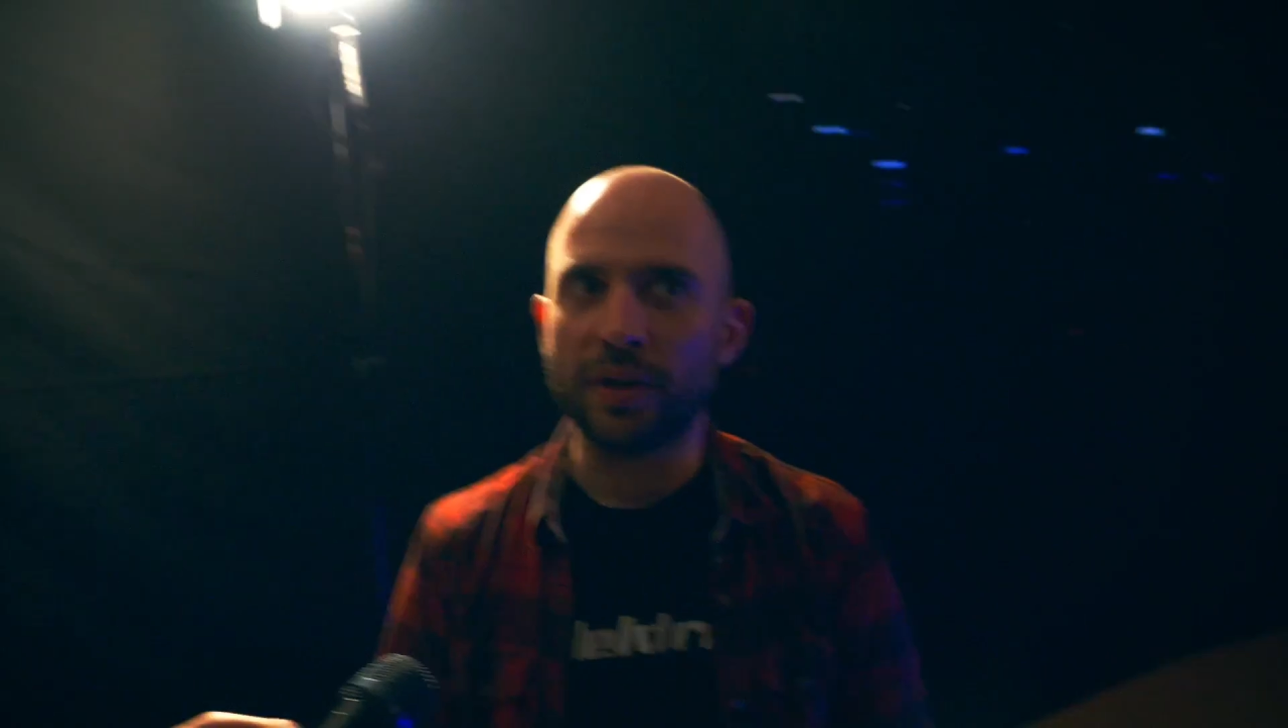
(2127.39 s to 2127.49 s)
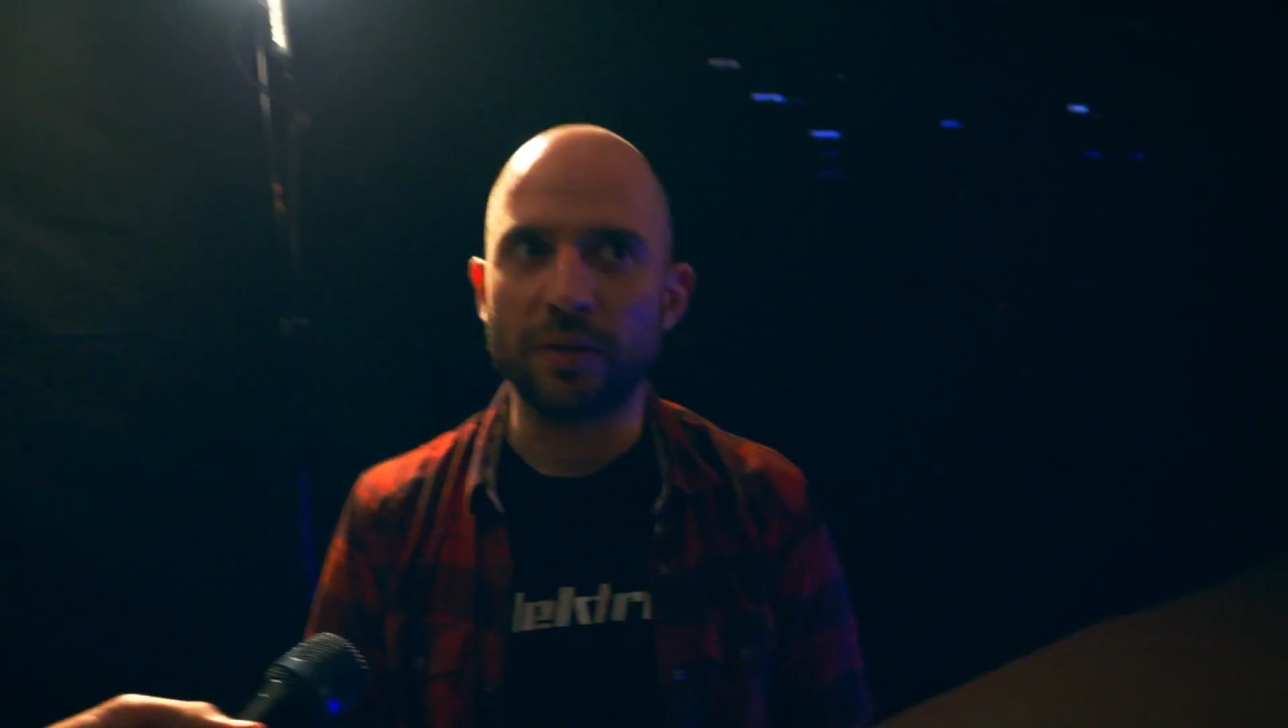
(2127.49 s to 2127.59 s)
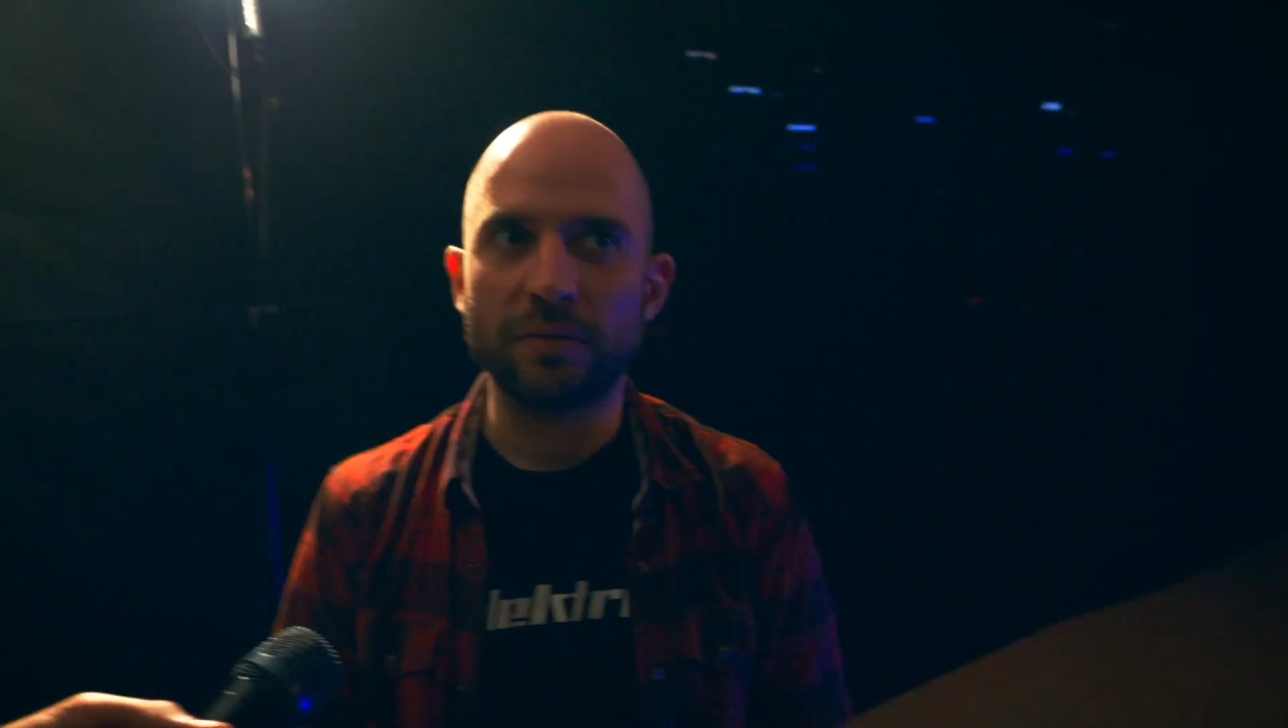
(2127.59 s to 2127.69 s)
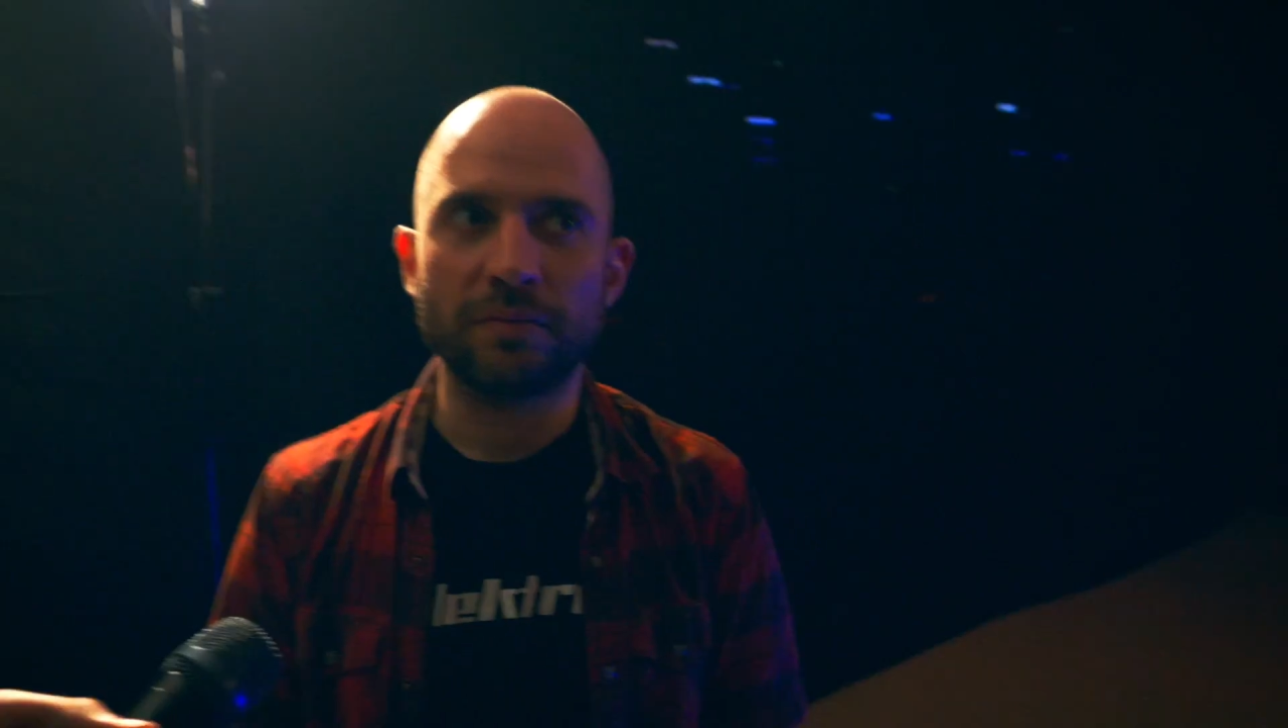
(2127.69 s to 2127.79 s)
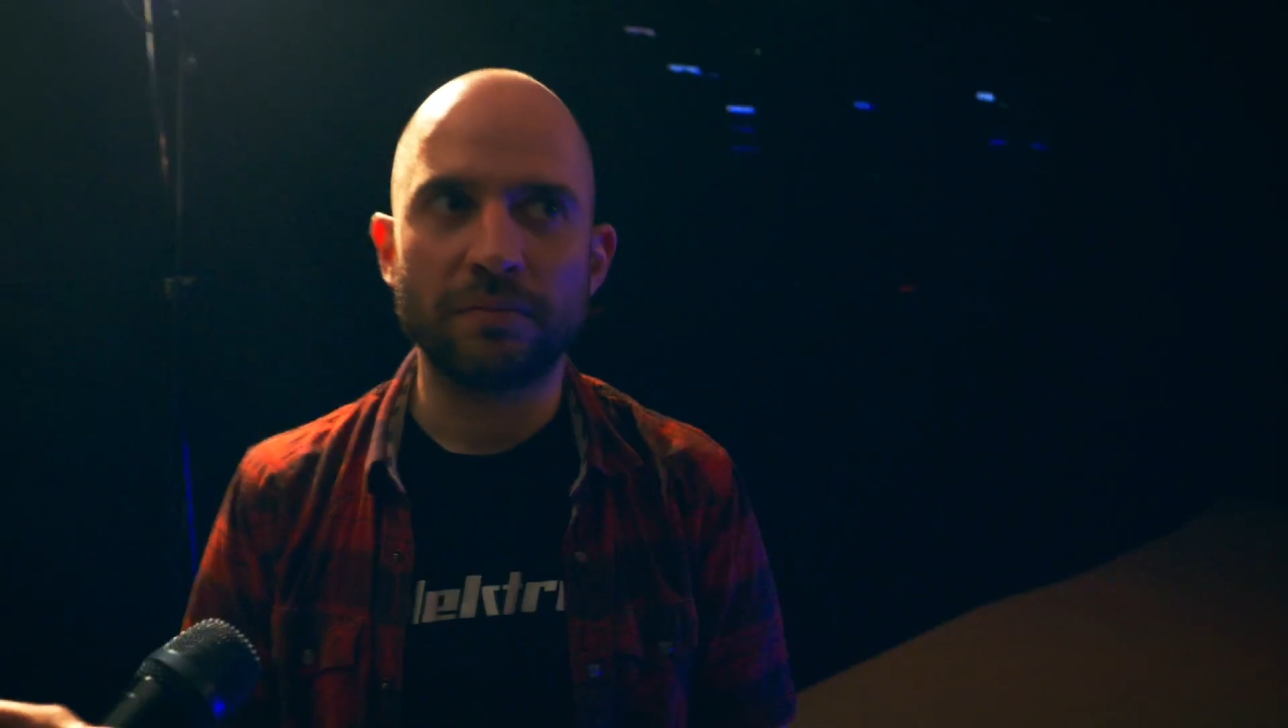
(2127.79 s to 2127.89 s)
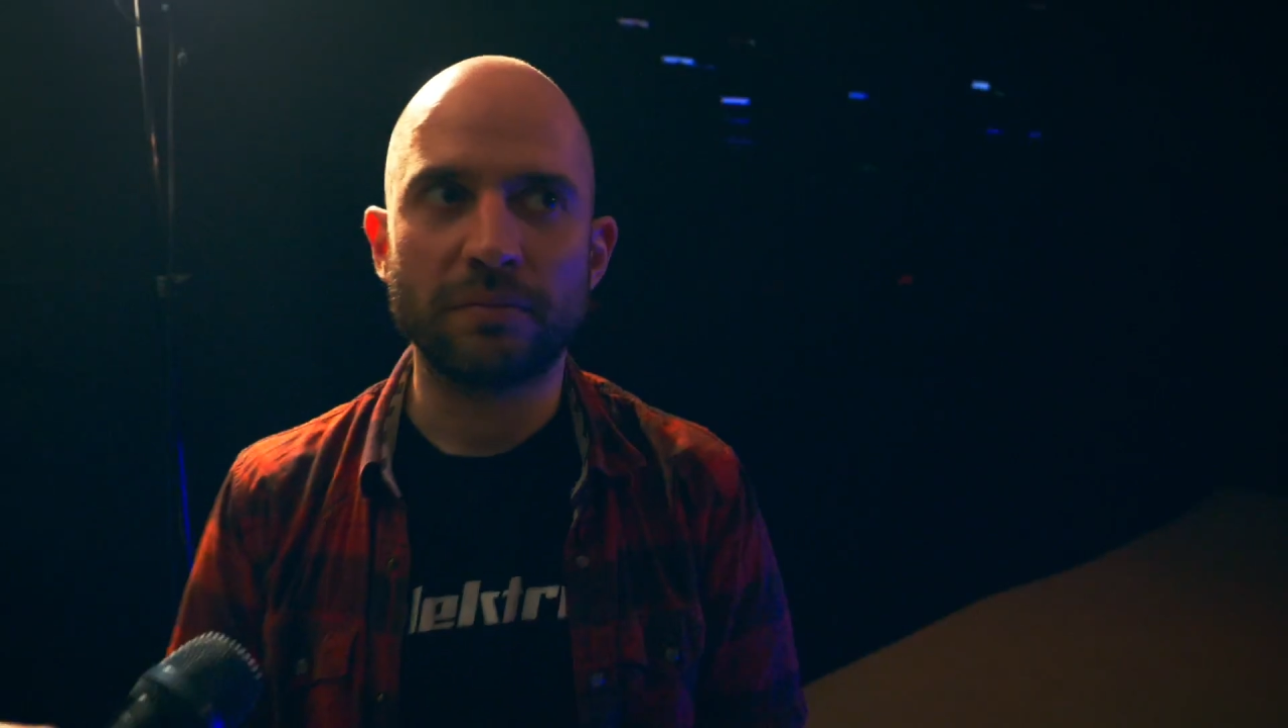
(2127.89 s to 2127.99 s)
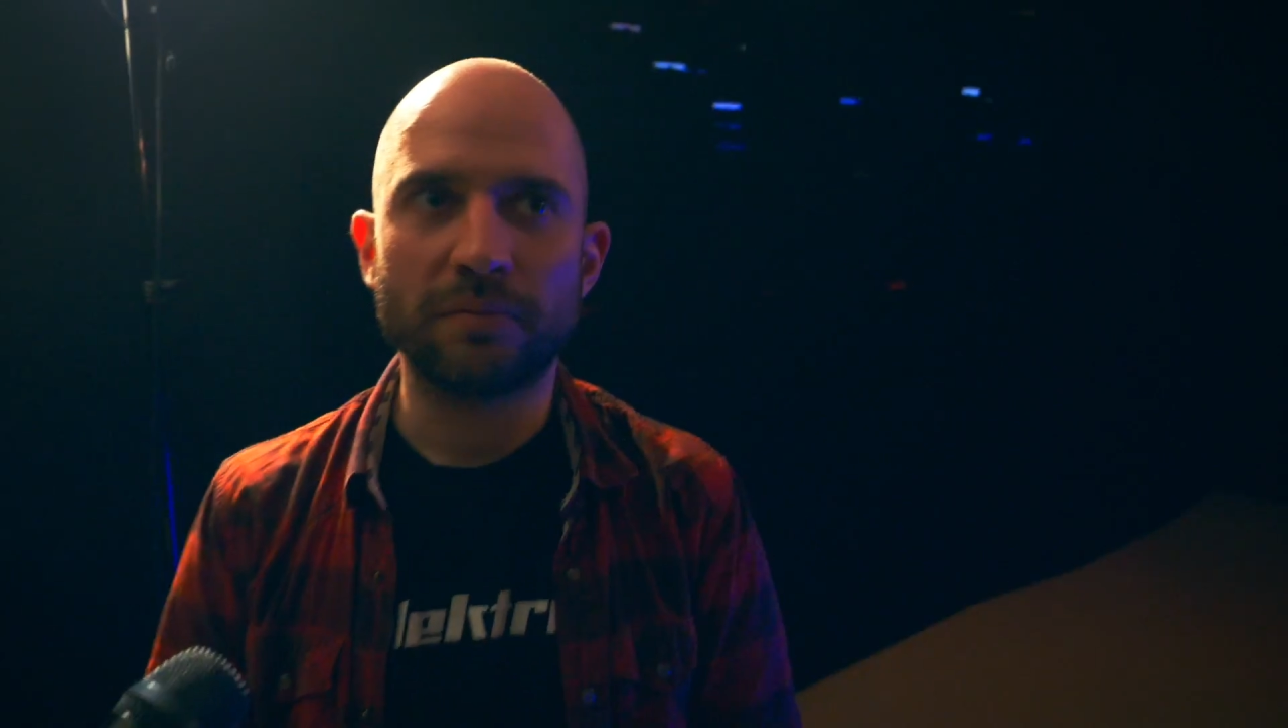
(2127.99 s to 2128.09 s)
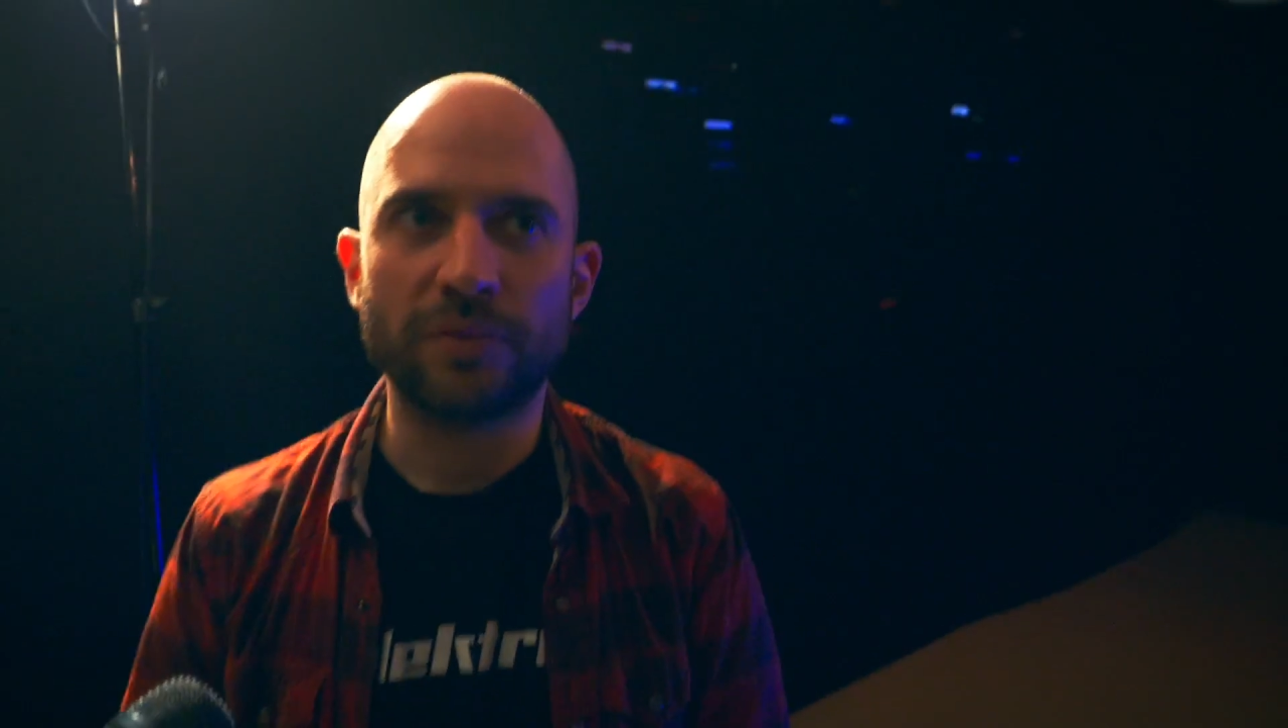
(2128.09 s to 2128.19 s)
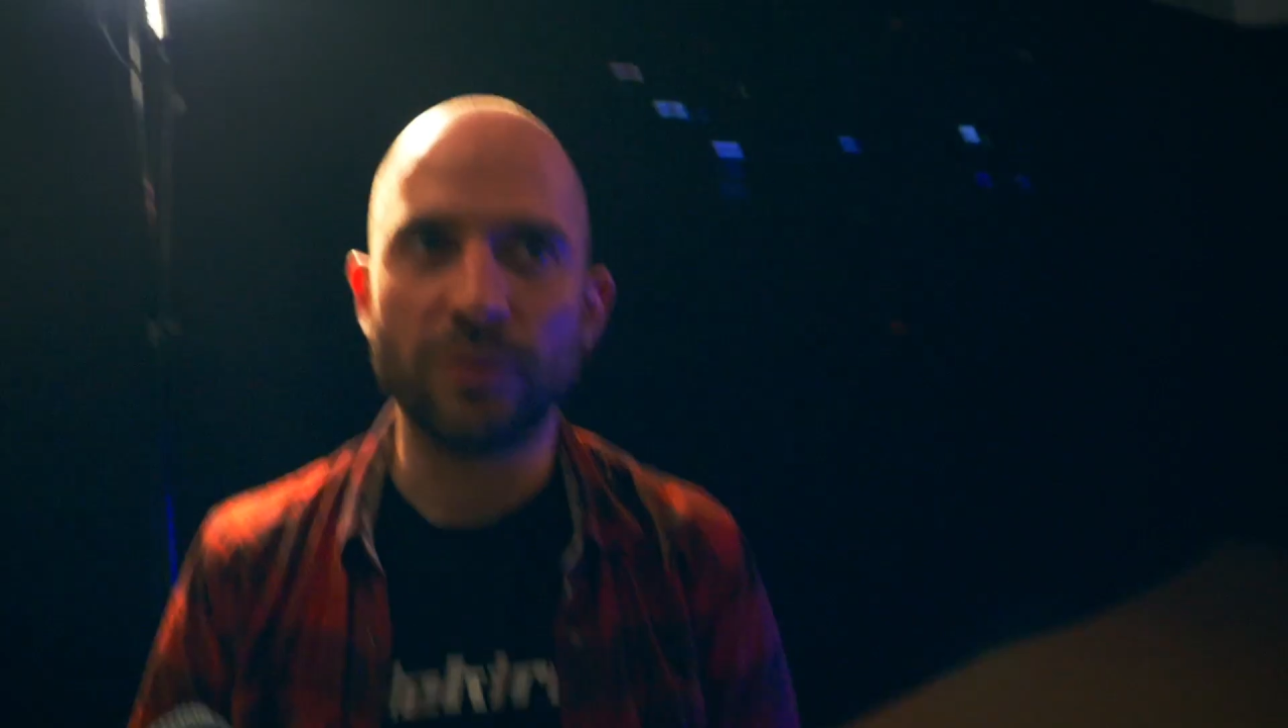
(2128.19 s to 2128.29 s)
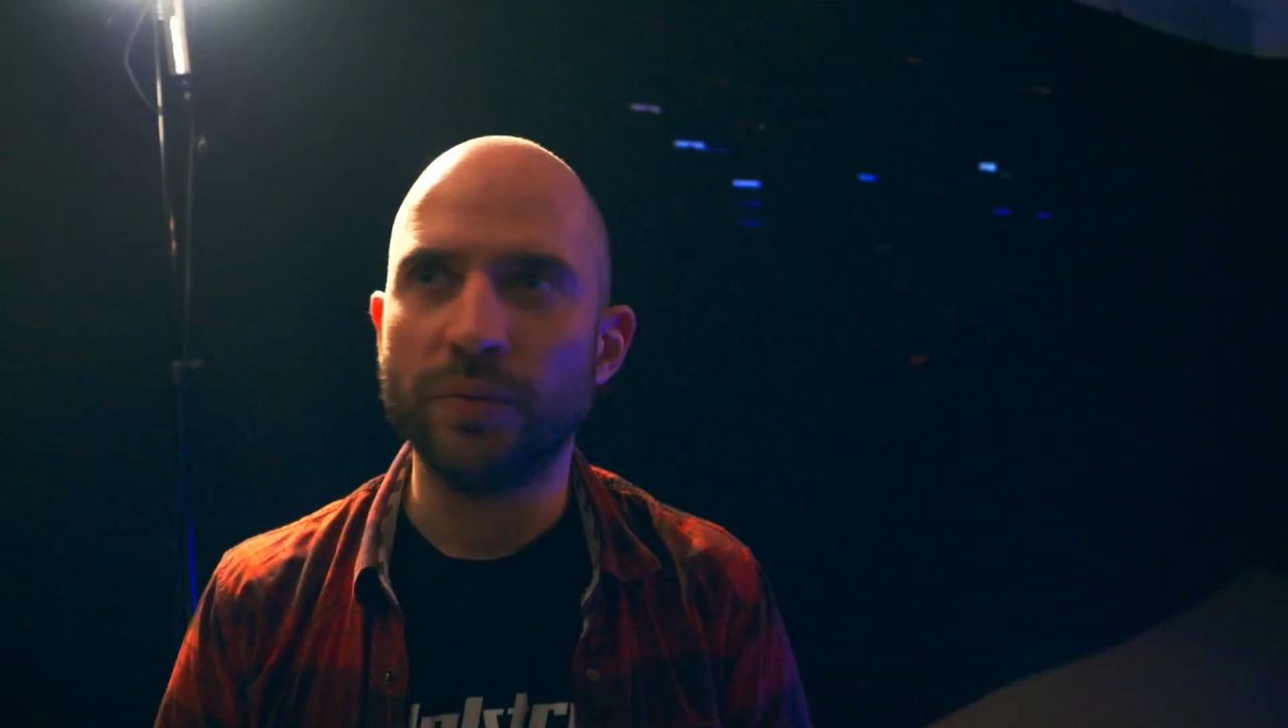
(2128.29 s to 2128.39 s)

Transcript: out 2